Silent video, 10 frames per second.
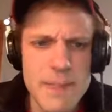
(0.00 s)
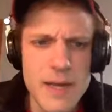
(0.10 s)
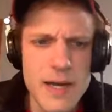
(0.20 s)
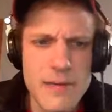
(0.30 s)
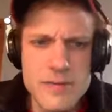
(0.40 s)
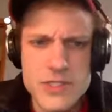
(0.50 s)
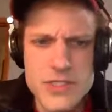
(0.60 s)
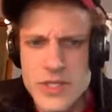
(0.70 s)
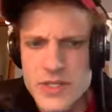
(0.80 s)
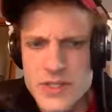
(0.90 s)
I'm
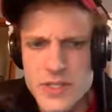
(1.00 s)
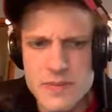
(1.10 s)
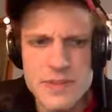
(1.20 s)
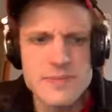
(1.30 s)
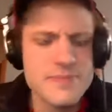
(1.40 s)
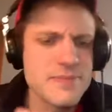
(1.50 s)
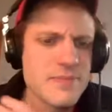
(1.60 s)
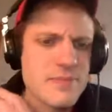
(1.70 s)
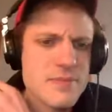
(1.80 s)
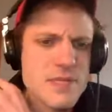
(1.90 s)
sure there's something.
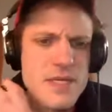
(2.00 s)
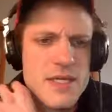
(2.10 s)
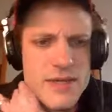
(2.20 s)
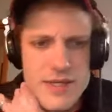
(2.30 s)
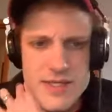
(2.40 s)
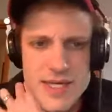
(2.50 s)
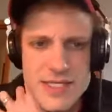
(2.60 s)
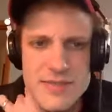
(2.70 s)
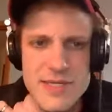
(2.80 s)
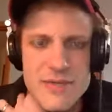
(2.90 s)
There is
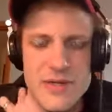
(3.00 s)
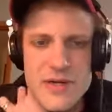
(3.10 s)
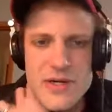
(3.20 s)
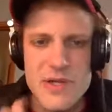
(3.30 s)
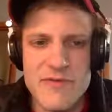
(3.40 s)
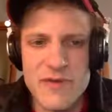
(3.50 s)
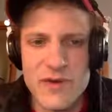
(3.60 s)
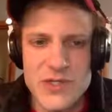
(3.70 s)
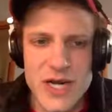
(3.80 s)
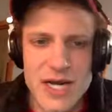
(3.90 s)
Icy Manipulator, another
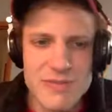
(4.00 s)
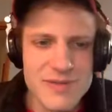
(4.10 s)
4-drop.